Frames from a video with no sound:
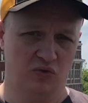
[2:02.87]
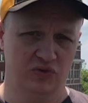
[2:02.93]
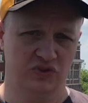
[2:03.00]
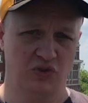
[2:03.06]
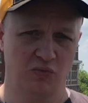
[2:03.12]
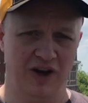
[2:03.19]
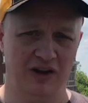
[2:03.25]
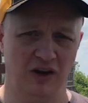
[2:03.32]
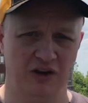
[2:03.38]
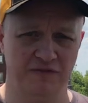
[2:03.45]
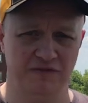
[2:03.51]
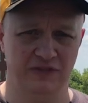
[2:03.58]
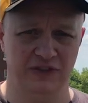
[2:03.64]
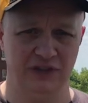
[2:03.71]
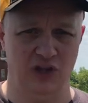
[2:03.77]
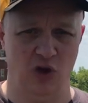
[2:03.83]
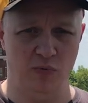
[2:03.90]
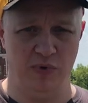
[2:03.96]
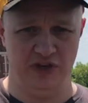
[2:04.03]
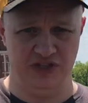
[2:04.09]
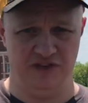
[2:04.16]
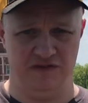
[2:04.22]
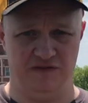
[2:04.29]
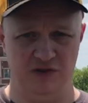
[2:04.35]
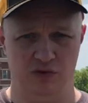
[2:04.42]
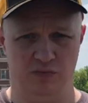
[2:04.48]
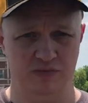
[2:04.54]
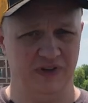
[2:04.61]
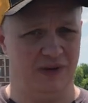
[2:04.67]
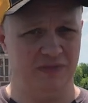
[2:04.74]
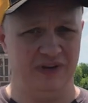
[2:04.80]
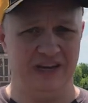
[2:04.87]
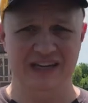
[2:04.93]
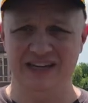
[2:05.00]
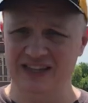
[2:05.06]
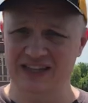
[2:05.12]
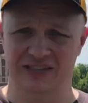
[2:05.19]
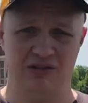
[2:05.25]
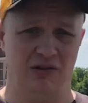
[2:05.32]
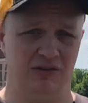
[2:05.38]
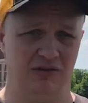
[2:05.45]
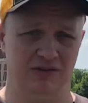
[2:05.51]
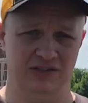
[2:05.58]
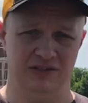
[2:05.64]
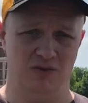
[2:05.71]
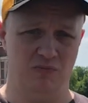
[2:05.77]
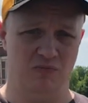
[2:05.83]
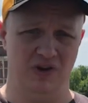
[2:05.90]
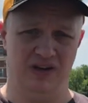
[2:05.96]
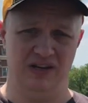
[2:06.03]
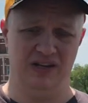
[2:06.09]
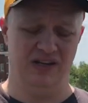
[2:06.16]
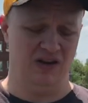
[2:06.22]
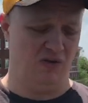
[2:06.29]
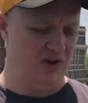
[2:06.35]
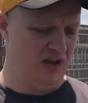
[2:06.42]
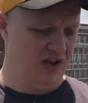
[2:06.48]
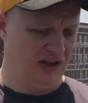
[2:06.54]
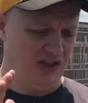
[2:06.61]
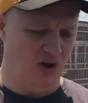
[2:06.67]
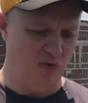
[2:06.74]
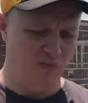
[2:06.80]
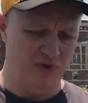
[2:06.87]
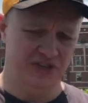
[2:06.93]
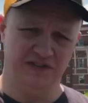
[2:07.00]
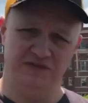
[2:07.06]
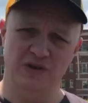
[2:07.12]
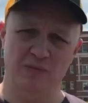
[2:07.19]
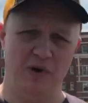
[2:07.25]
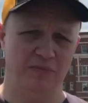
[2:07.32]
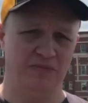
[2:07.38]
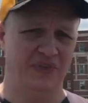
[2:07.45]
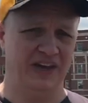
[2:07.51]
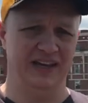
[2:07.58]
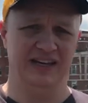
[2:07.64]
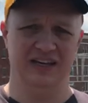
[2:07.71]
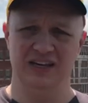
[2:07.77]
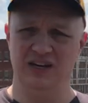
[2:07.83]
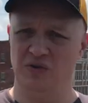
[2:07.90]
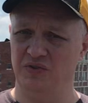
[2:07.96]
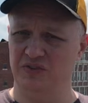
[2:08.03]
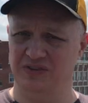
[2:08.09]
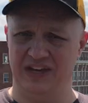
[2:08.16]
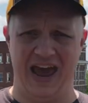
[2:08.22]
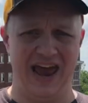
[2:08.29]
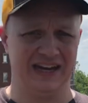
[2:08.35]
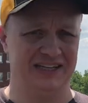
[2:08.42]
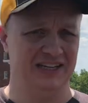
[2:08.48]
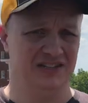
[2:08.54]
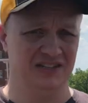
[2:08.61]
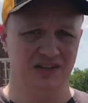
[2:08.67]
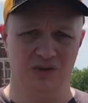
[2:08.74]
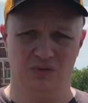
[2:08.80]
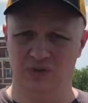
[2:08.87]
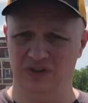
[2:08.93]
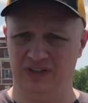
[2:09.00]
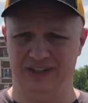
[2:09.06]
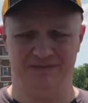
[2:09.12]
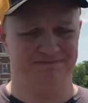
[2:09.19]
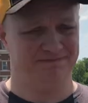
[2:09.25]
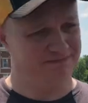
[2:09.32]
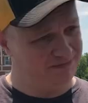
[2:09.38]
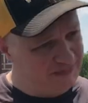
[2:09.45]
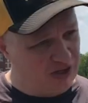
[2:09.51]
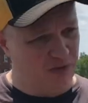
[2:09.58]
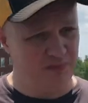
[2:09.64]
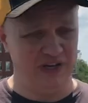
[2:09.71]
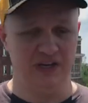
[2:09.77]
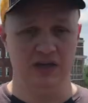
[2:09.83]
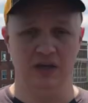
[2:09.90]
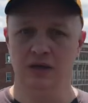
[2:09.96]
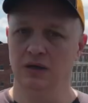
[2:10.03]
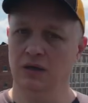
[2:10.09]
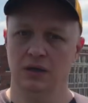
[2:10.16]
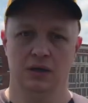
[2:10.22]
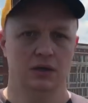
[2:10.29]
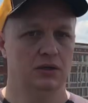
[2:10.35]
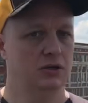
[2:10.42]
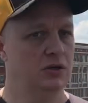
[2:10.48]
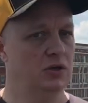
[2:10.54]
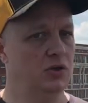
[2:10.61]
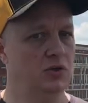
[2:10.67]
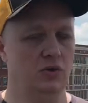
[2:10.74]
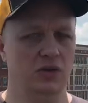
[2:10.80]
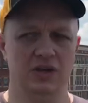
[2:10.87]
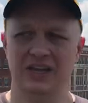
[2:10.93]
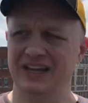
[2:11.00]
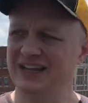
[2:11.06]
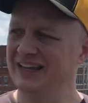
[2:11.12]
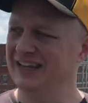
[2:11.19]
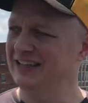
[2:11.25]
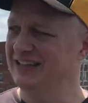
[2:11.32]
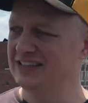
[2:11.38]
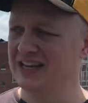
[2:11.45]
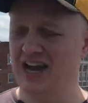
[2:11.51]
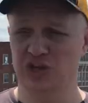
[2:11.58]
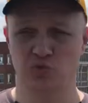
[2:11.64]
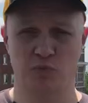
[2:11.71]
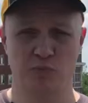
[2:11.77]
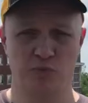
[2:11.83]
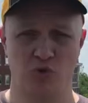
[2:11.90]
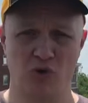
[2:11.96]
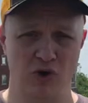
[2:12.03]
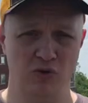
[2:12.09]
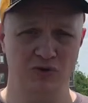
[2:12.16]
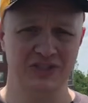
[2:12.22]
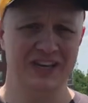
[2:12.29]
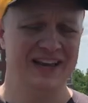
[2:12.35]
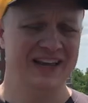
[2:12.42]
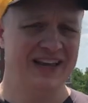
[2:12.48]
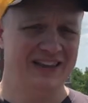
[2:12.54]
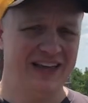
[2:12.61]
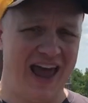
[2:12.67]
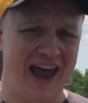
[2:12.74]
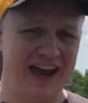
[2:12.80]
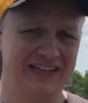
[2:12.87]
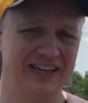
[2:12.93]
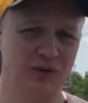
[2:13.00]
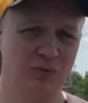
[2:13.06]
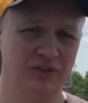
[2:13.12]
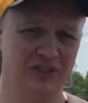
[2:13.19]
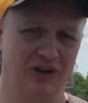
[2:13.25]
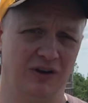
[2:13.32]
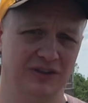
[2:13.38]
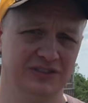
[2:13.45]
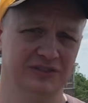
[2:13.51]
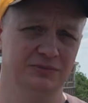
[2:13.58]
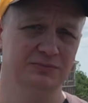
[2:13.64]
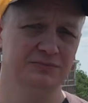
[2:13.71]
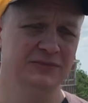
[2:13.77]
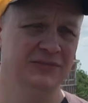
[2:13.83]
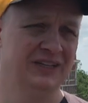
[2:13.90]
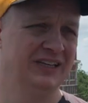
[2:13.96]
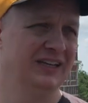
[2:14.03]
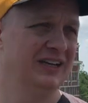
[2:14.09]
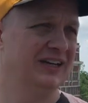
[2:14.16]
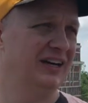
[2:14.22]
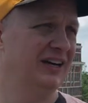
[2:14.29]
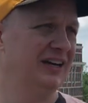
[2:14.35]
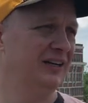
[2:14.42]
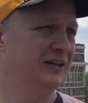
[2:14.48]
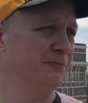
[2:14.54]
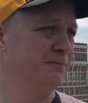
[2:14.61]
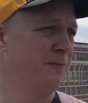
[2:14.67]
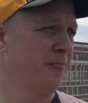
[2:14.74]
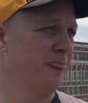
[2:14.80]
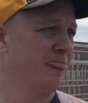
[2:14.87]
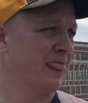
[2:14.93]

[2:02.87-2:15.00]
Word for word: so right off low budget film. I mean, he did this all on his own money. You know, low budget film. I'm thinking, you know, acting's gonna really, you know, be, dude. These guys were pros. The acting was awesome. Um,